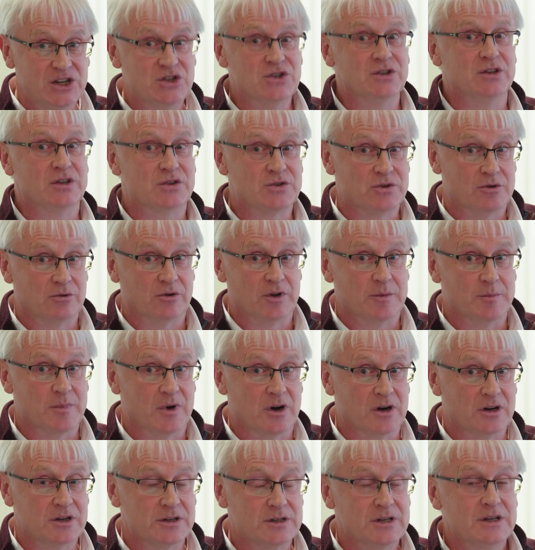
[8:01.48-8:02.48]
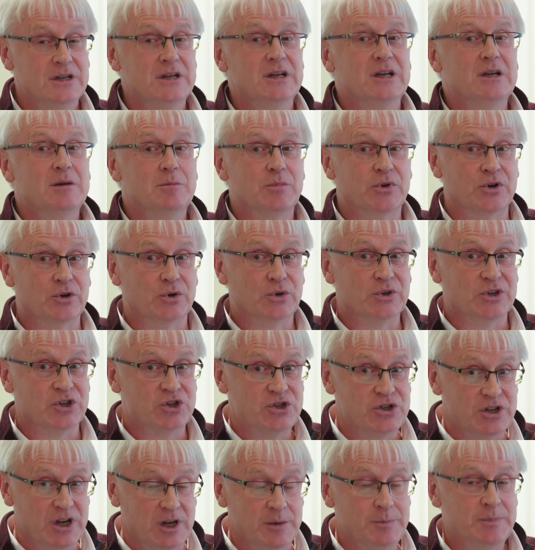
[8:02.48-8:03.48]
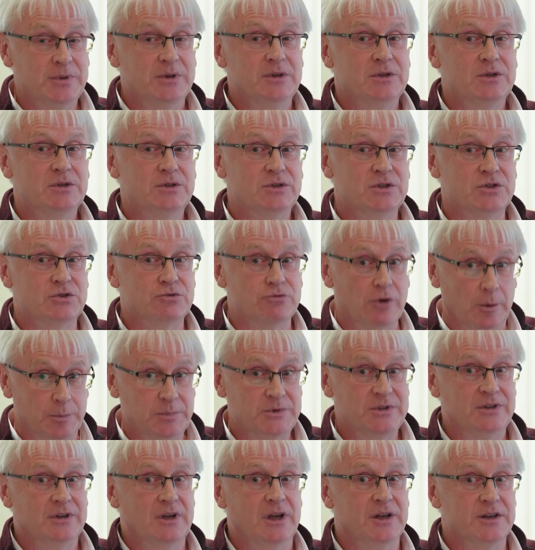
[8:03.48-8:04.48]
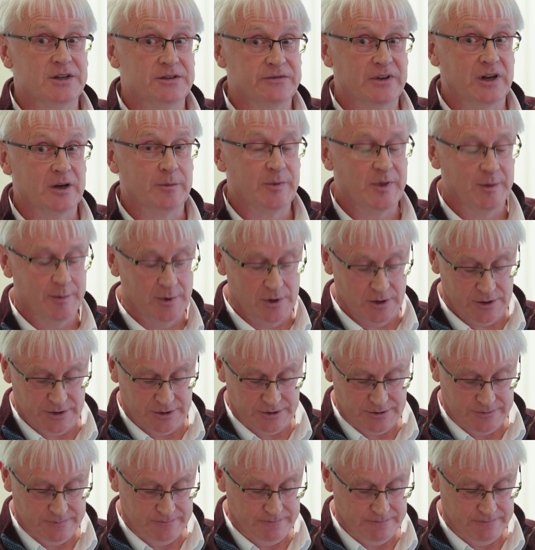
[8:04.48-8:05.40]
in this growing market, but are going to shape, disrupt, and develop the market.